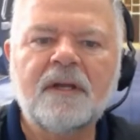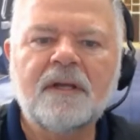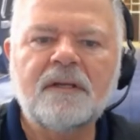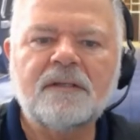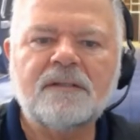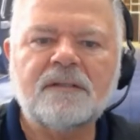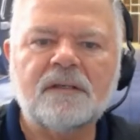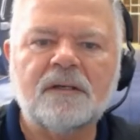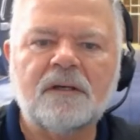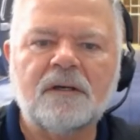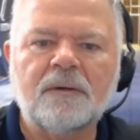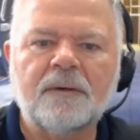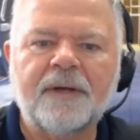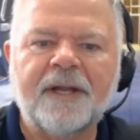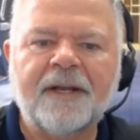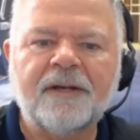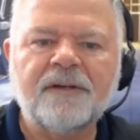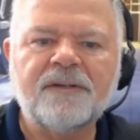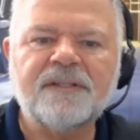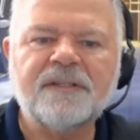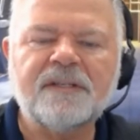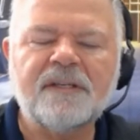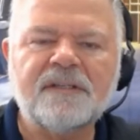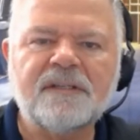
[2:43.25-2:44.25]
So
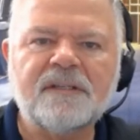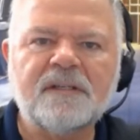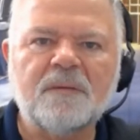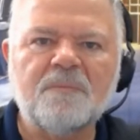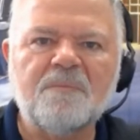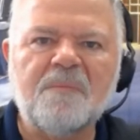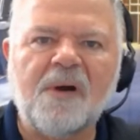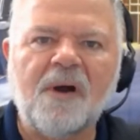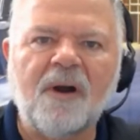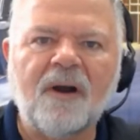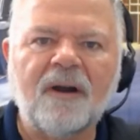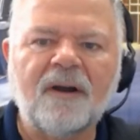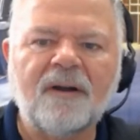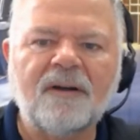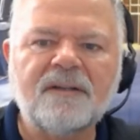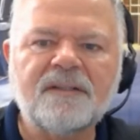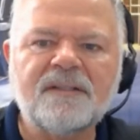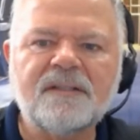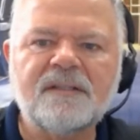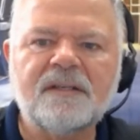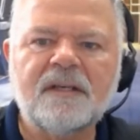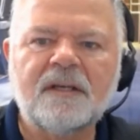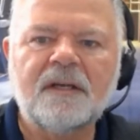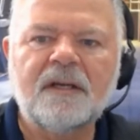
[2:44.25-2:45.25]
air system
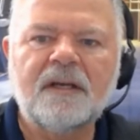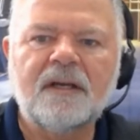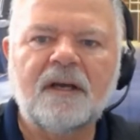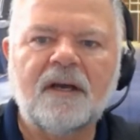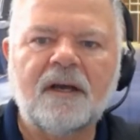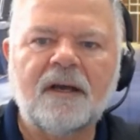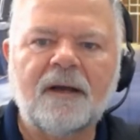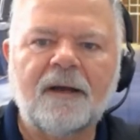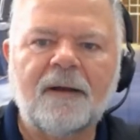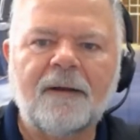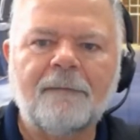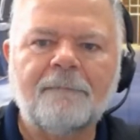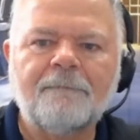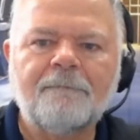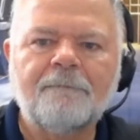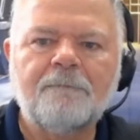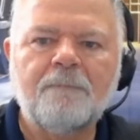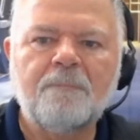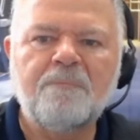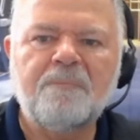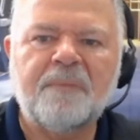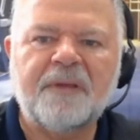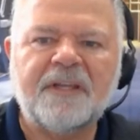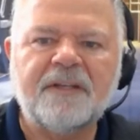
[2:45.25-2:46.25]
parts,
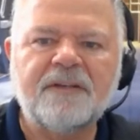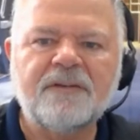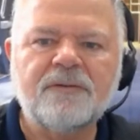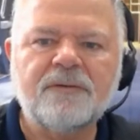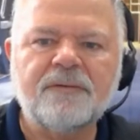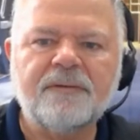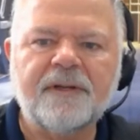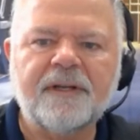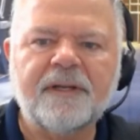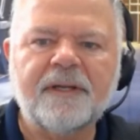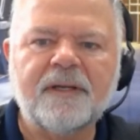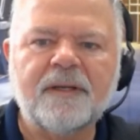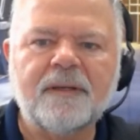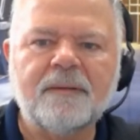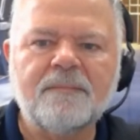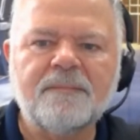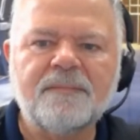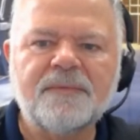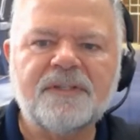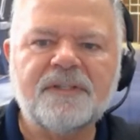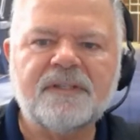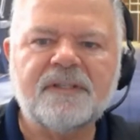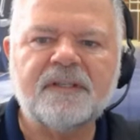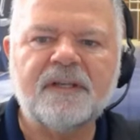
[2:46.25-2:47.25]
bin
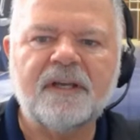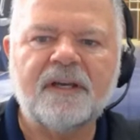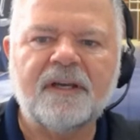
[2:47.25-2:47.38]
trims,